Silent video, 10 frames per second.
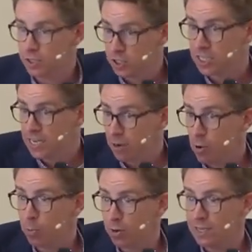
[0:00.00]
Did you see how
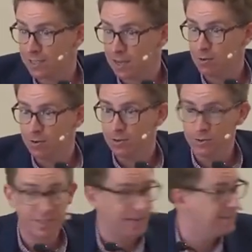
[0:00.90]
it plays out?
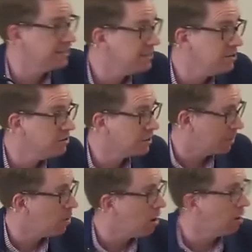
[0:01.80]
You did, didn't you?
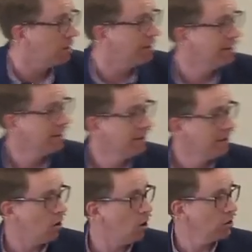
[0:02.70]
Come on.
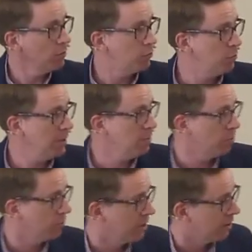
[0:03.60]
All of the
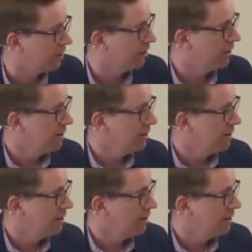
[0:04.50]
people there.